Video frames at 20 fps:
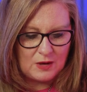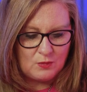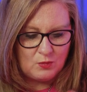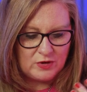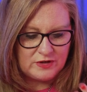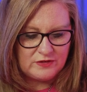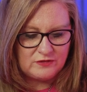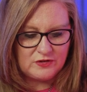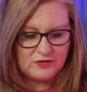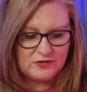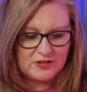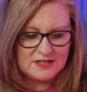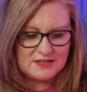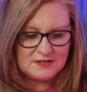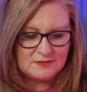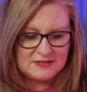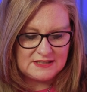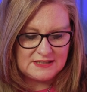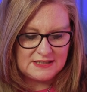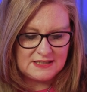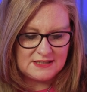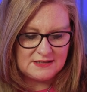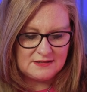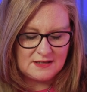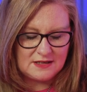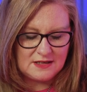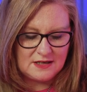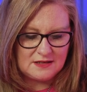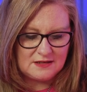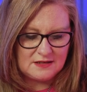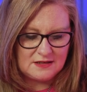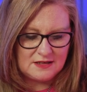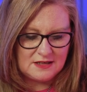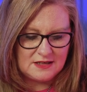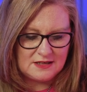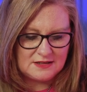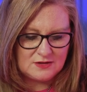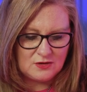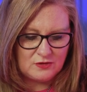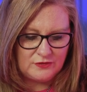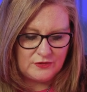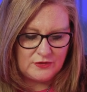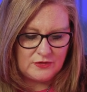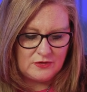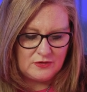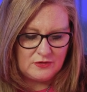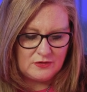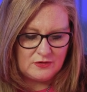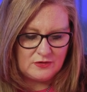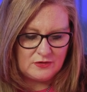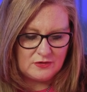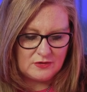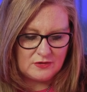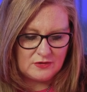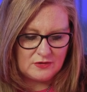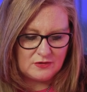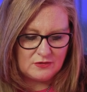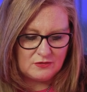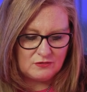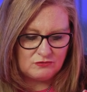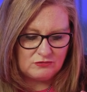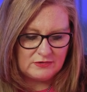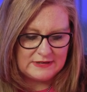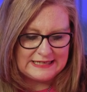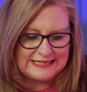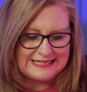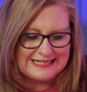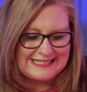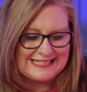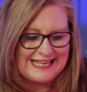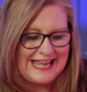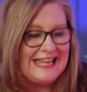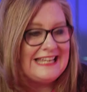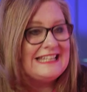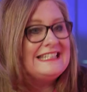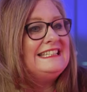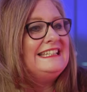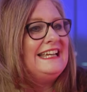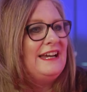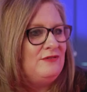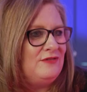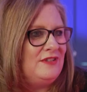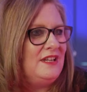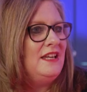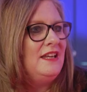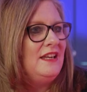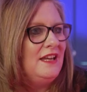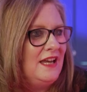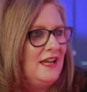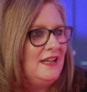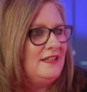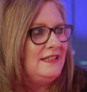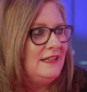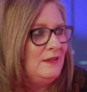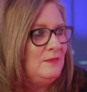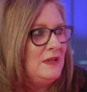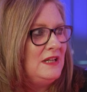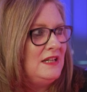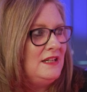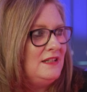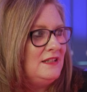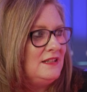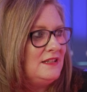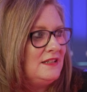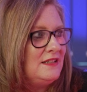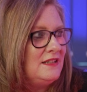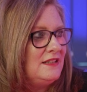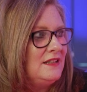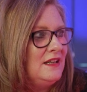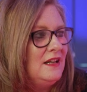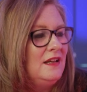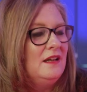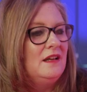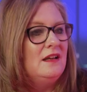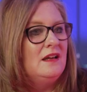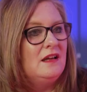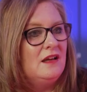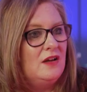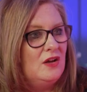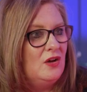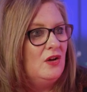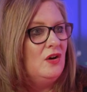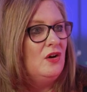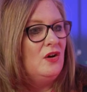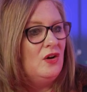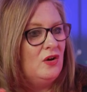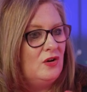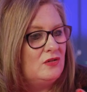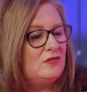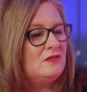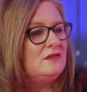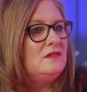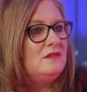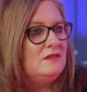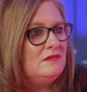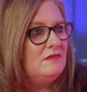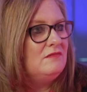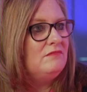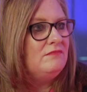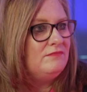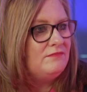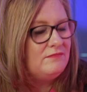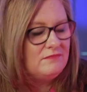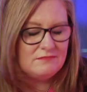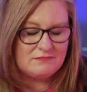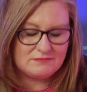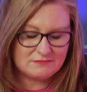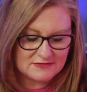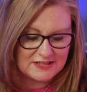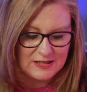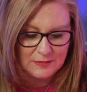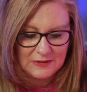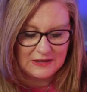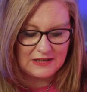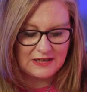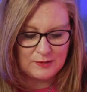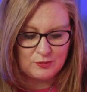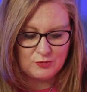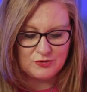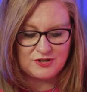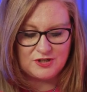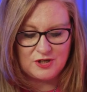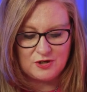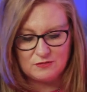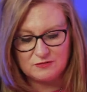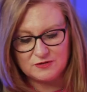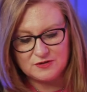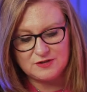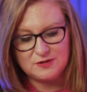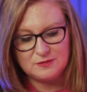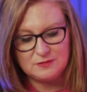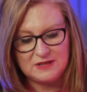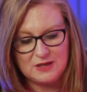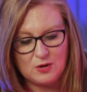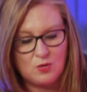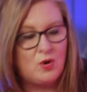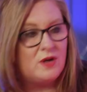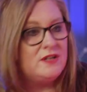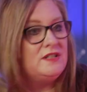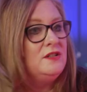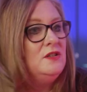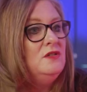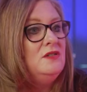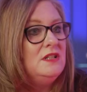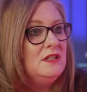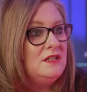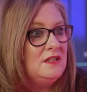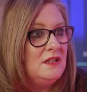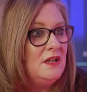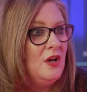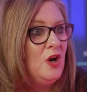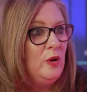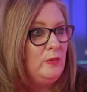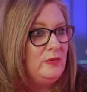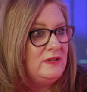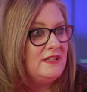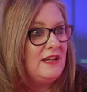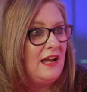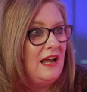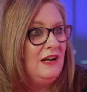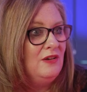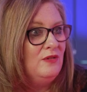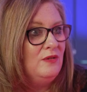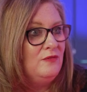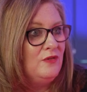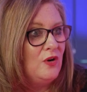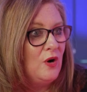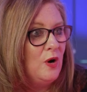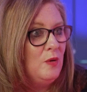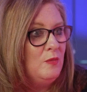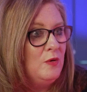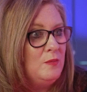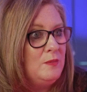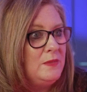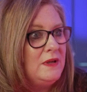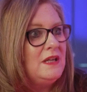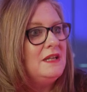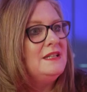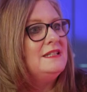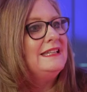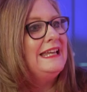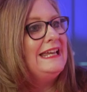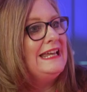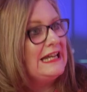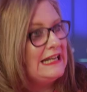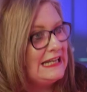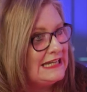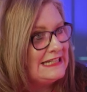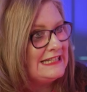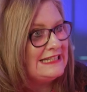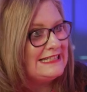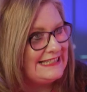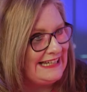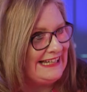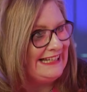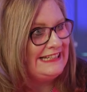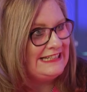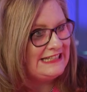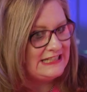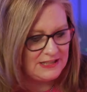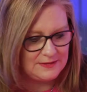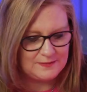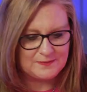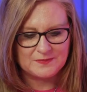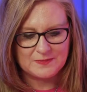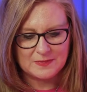one of the things we see is often really tech-savvy SMEs are typically presumed to be quite suited to the hyperscaler environment because they can understand it.